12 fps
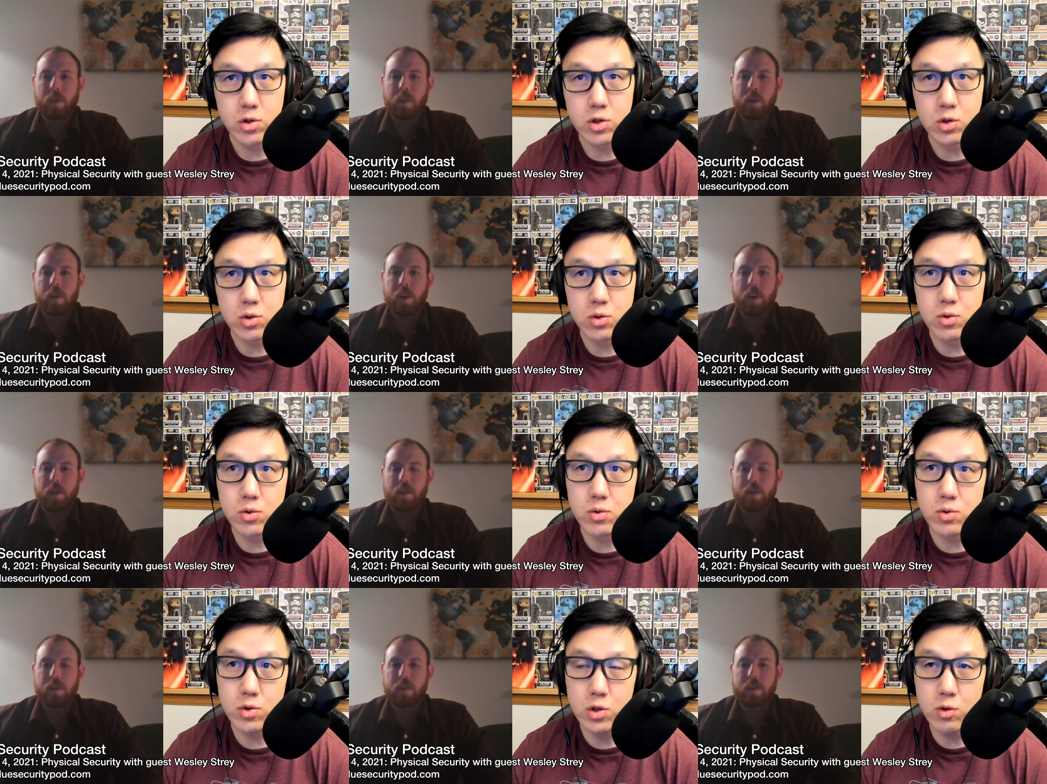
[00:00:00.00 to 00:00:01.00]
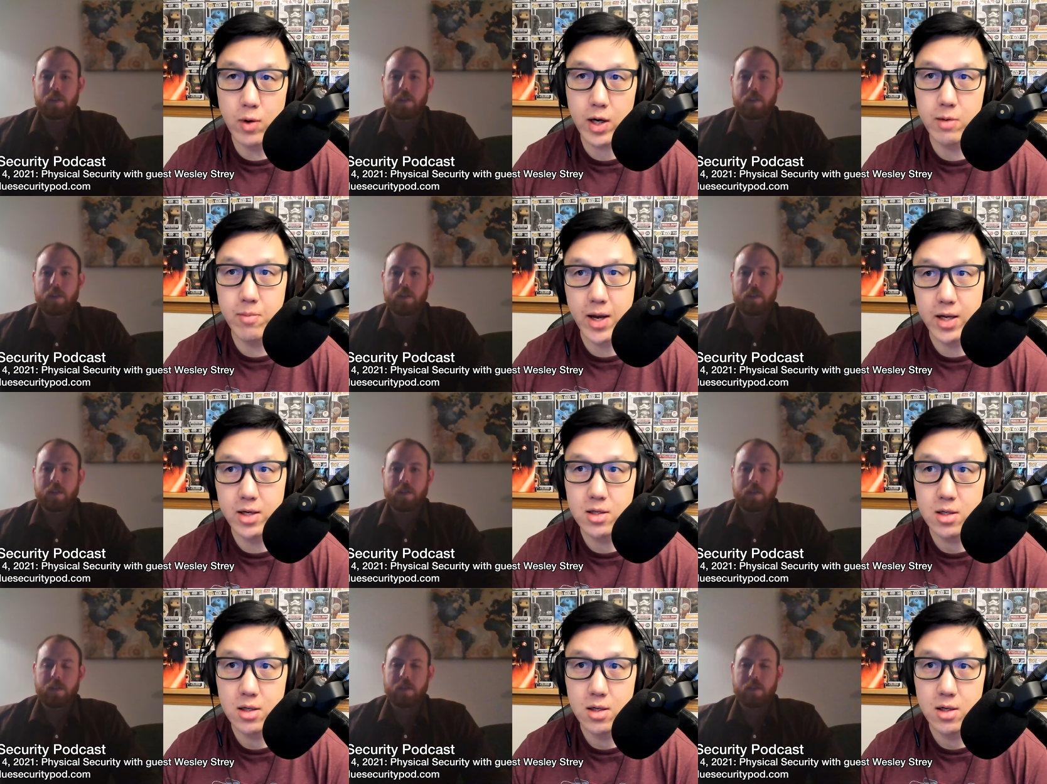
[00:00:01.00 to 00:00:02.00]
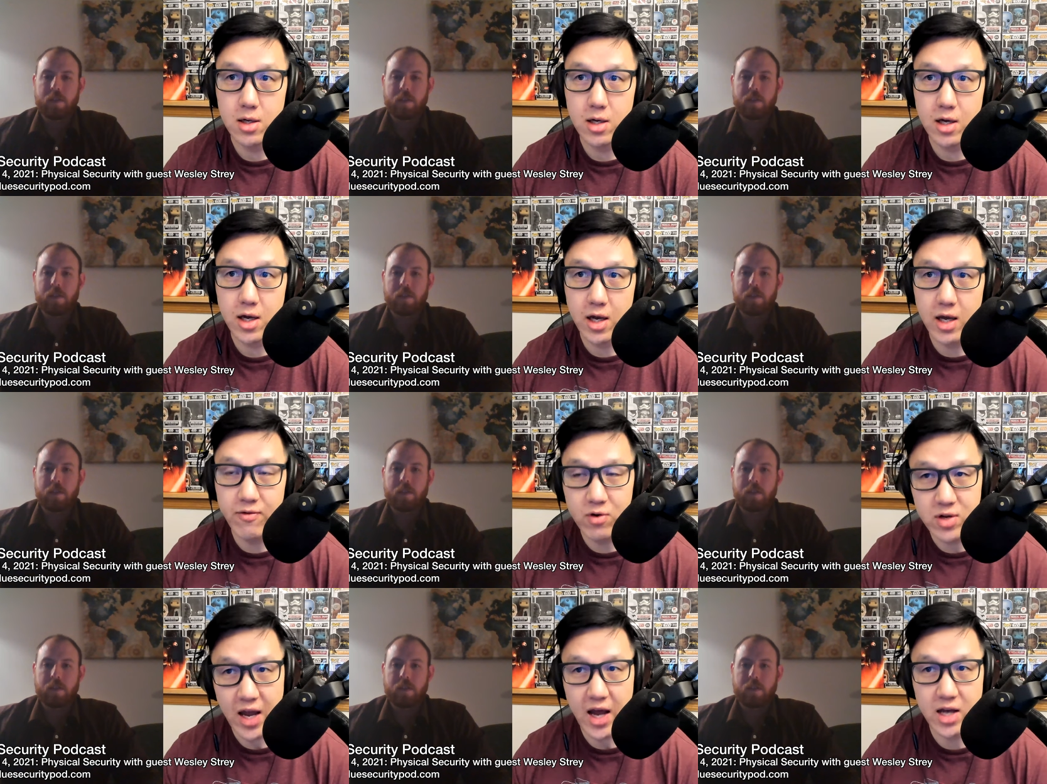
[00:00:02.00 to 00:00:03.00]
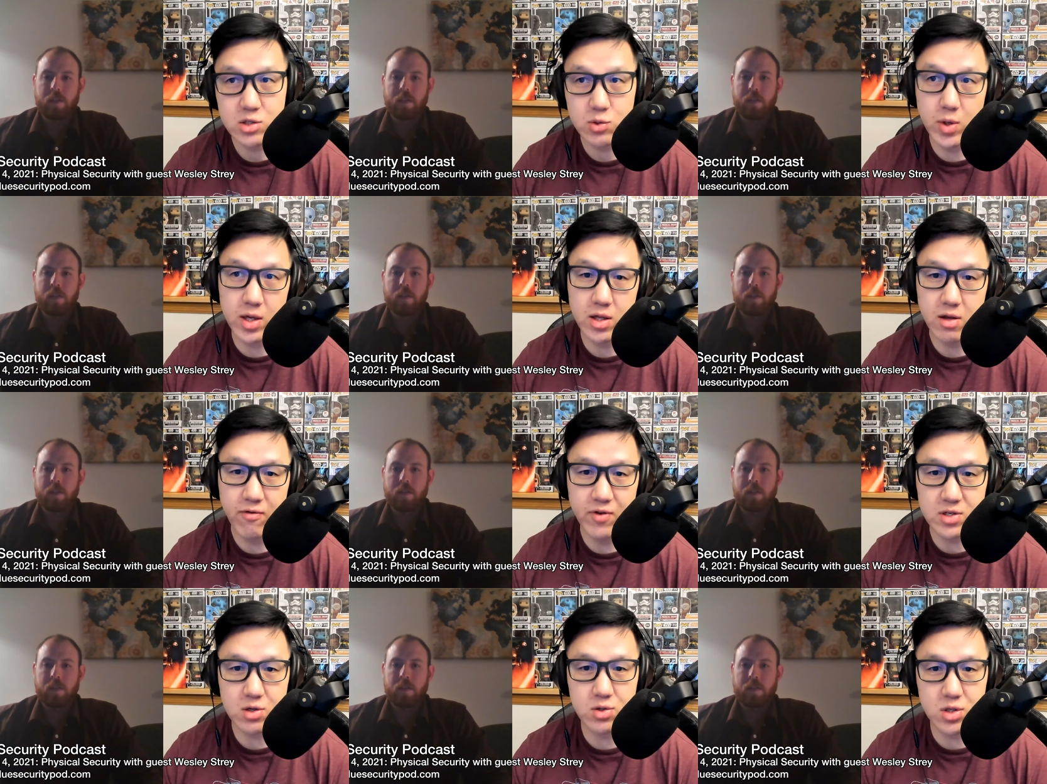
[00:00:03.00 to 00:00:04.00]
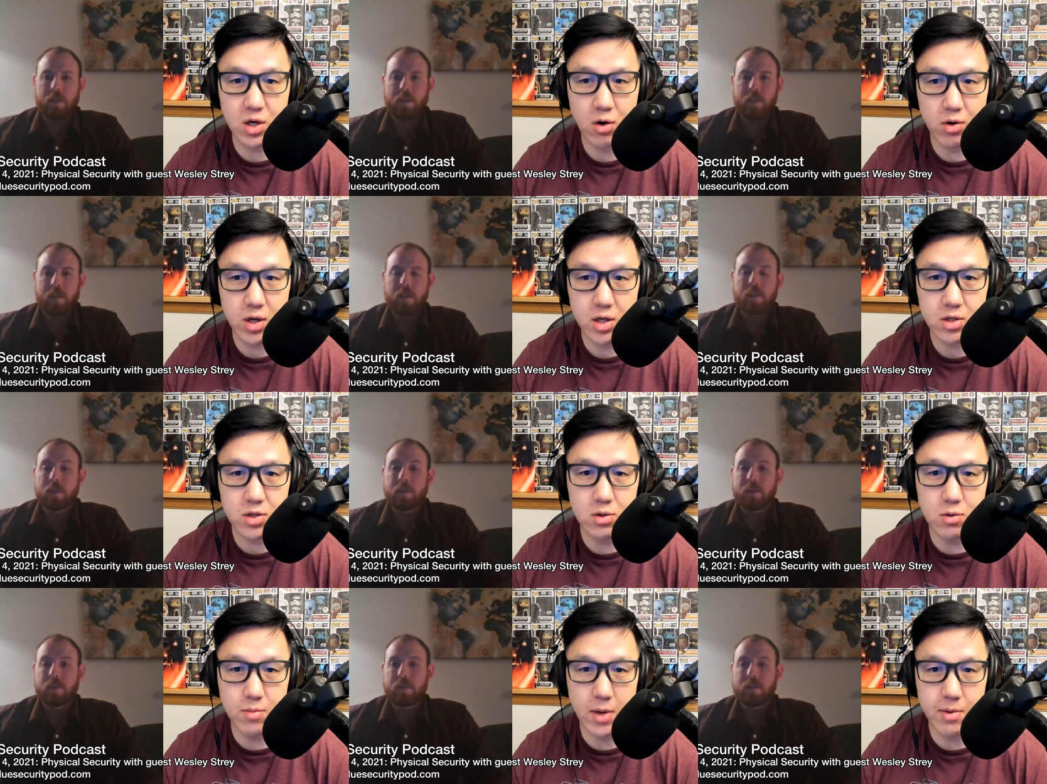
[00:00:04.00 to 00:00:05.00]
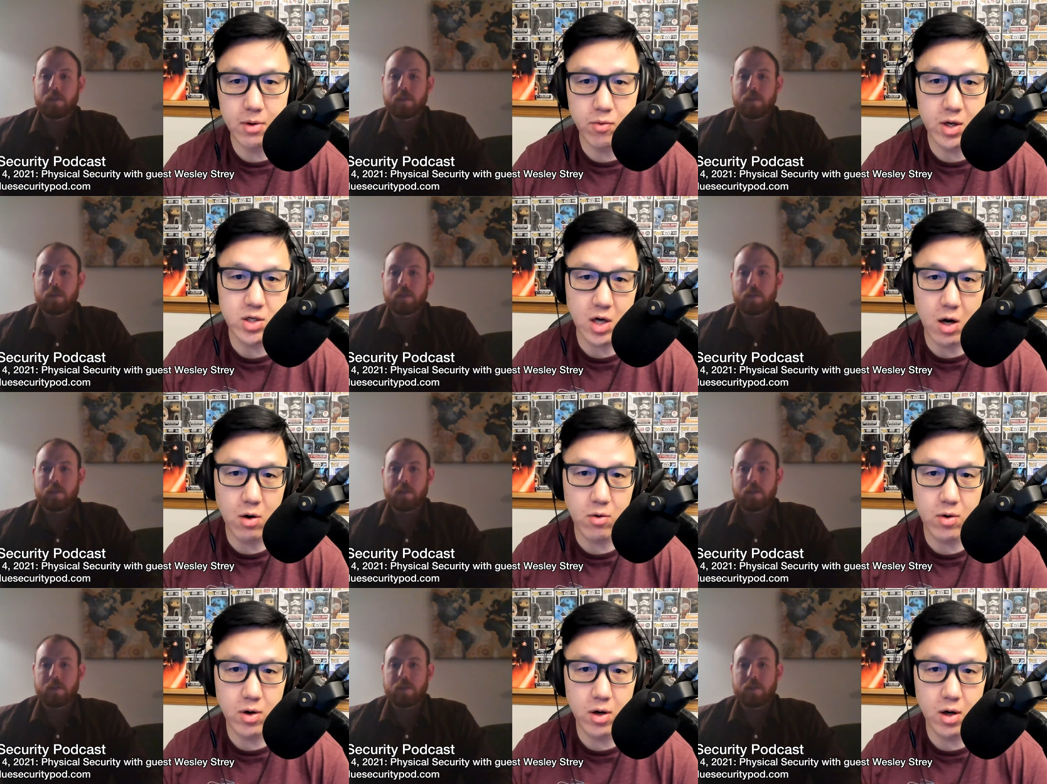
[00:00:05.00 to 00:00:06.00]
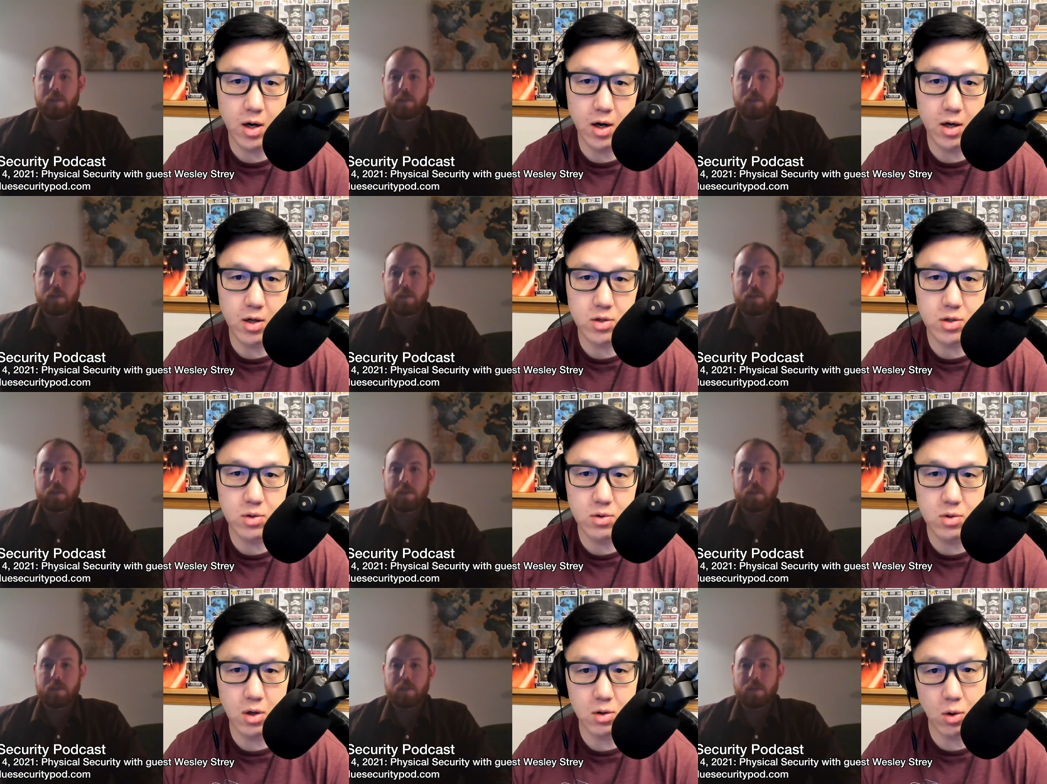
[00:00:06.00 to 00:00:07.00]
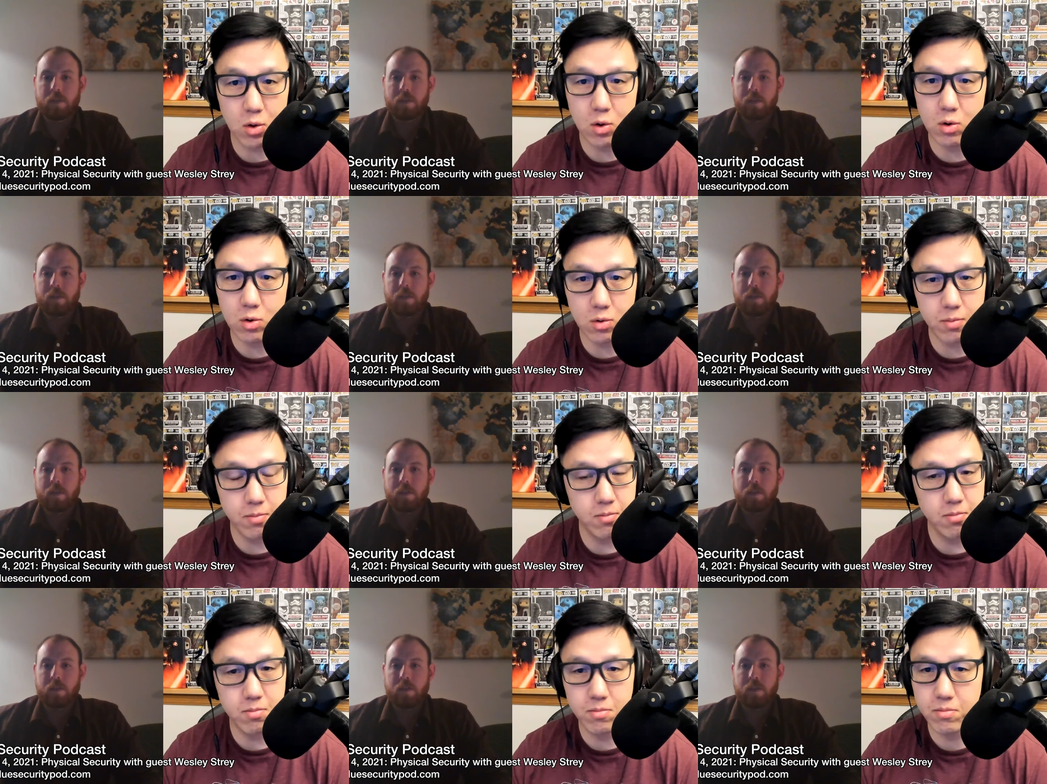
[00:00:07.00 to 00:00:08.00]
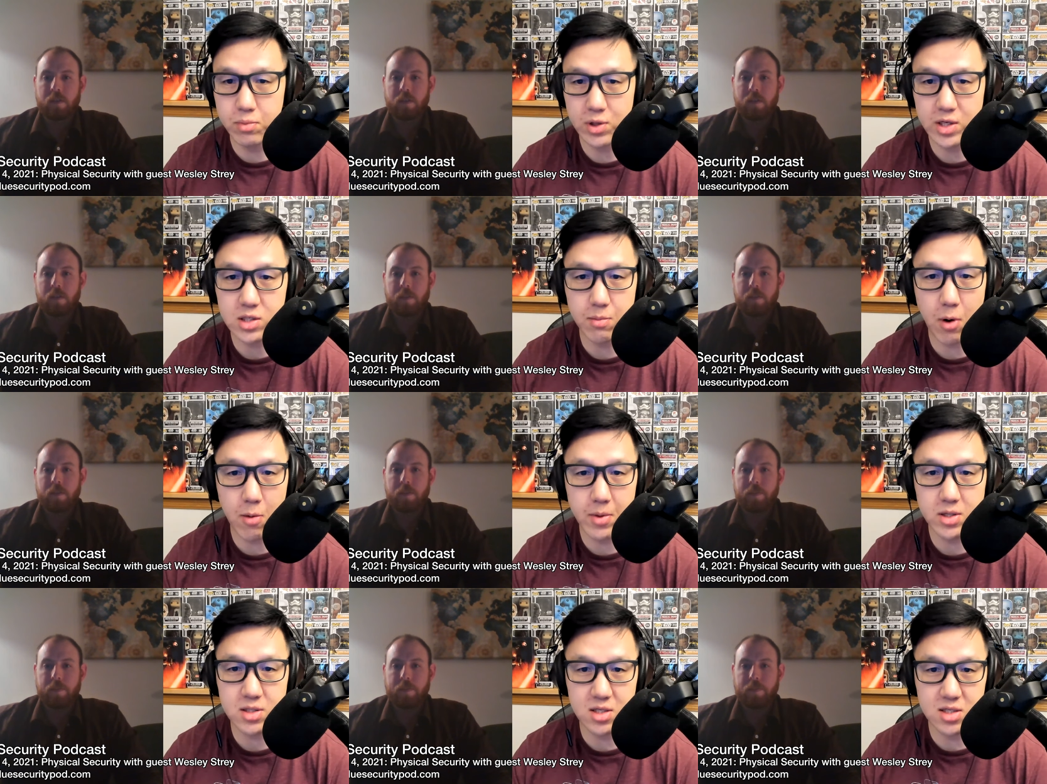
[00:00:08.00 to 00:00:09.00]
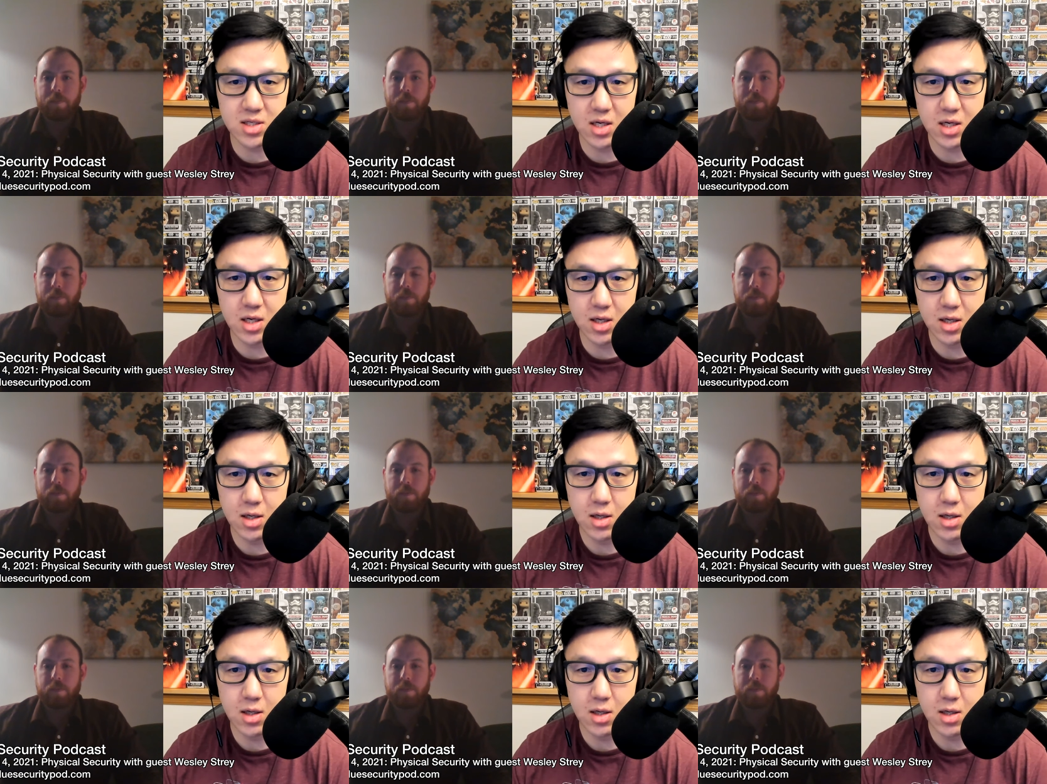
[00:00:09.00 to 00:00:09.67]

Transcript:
Speaker 1: do you recommend if you're tasked with physical security to maybe reach out to the local police departments to see